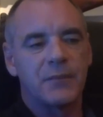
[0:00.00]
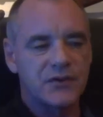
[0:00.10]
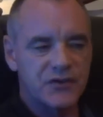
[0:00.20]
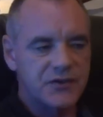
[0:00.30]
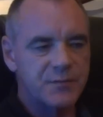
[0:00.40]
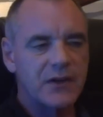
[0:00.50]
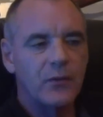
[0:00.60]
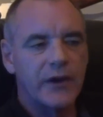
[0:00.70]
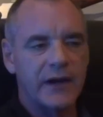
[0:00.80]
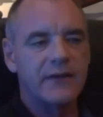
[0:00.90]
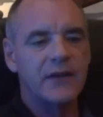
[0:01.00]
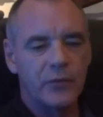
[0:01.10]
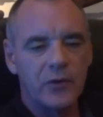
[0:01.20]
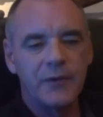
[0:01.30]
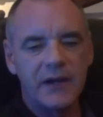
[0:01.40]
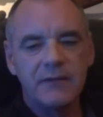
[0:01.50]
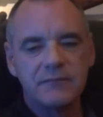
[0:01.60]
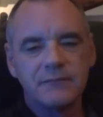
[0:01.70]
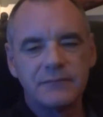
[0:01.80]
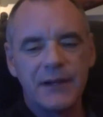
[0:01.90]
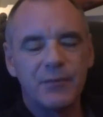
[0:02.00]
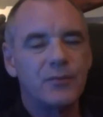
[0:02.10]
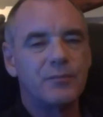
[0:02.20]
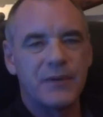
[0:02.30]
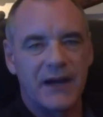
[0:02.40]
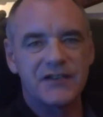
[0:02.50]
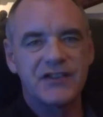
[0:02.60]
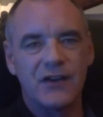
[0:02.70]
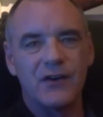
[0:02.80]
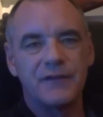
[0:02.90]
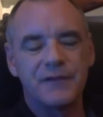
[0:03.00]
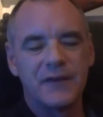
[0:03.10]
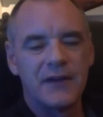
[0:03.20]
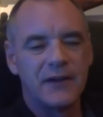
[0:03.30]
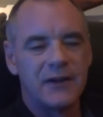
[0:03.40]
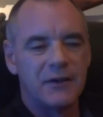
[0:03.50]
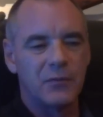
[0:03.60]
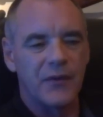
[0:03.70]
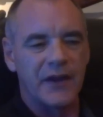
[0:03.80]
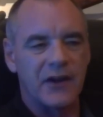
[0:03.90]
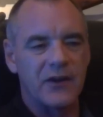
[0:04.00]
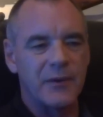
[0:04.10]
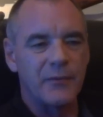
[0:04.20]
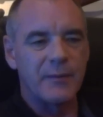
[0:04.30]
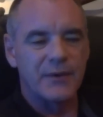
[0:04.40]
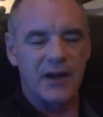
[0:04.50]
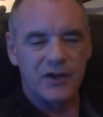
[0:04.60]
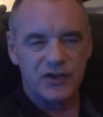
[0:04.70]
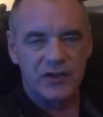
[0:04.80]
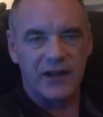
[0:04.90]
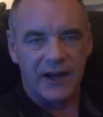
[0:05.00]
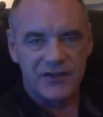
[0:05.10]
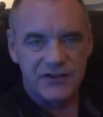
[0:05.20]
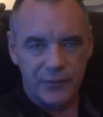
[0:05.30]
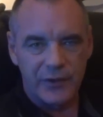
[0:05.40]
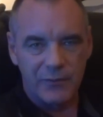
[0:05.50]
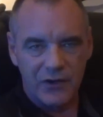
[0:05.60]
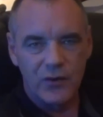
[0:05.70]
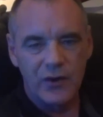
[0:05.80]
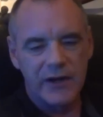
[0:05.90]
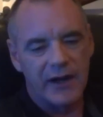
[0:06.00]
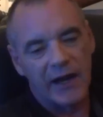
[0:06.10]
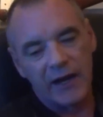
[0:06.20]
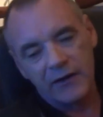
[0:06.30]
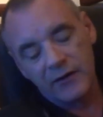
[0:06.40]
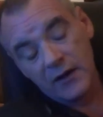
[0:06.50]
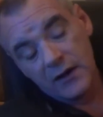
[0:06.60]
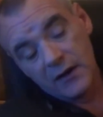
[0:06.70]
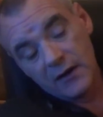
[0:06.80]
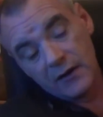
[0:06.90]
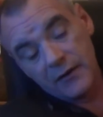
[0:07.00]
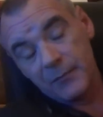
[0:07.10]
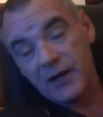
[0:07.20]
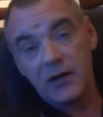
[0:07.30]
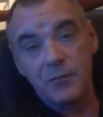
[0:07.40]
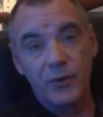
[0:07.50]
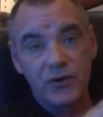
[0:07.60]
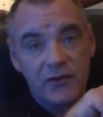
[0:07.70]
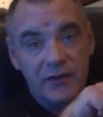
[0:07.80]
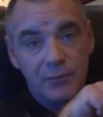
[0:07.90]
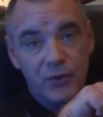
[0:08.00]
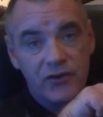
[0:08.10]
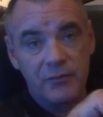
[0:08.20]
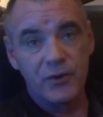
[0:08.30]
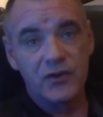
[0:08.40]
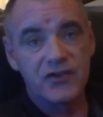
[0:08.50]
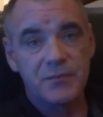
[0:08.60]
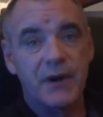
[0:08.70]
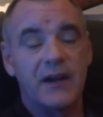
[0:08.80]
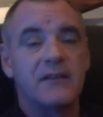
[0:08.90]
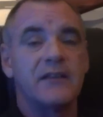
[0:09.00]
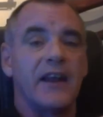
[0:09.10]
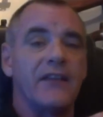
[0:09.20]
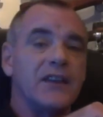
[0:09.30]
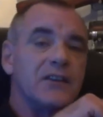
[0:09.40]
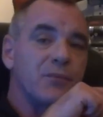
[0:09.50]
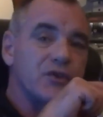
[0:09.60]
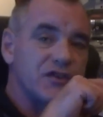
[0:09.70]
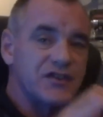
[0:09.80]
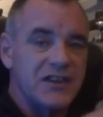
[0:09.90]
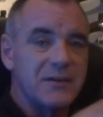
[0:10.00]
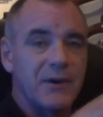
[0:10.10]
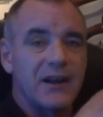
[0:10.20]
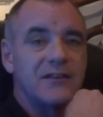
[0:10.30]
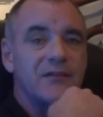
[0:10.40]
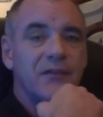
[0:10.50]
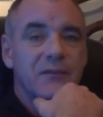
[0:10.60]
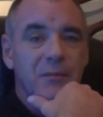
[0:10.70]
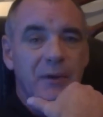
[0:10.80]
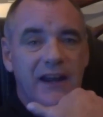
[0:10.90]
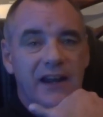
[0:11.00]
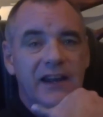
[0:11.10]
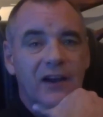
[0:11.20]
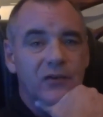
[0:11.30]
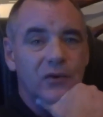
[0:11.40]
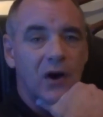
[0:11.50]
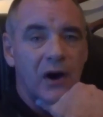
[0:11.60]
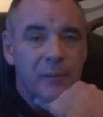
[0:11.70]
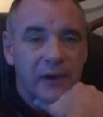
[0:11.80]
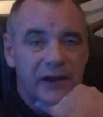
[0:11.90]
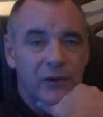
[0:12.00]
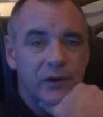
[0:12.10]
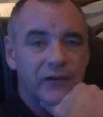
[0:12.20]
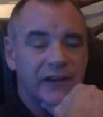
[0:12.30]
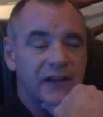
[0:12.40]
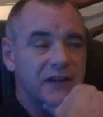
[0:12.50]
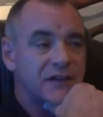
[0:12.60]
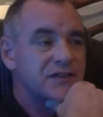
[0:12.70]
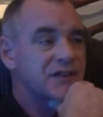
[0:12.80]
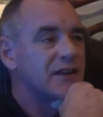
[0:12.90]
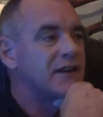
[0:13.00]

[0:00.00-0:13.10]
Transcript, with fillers: But just be aware there will be people passing off what they know to be reproduction as the real McCoy, and the minute you push, push the purchase button and then push the send button from your bank account or iPay or whatever the hell it is,